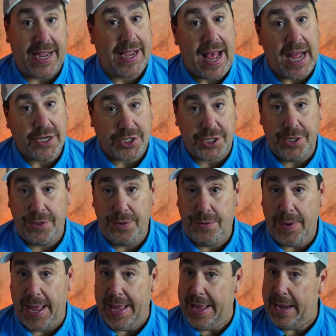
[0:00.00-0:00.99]
I got
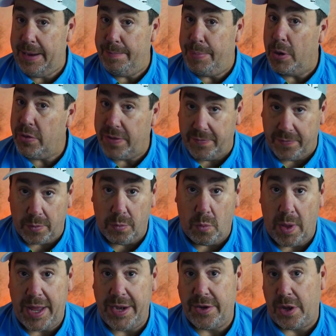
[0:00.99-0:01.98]
2 and both of them
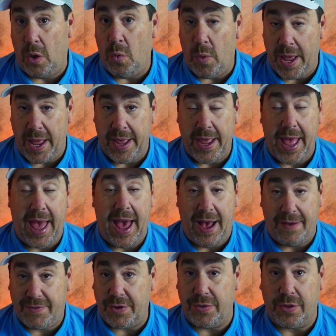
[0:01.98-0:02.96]
went away
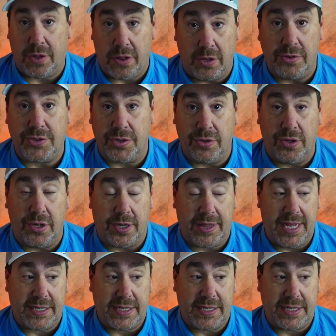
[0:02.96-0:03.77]
after the closer look.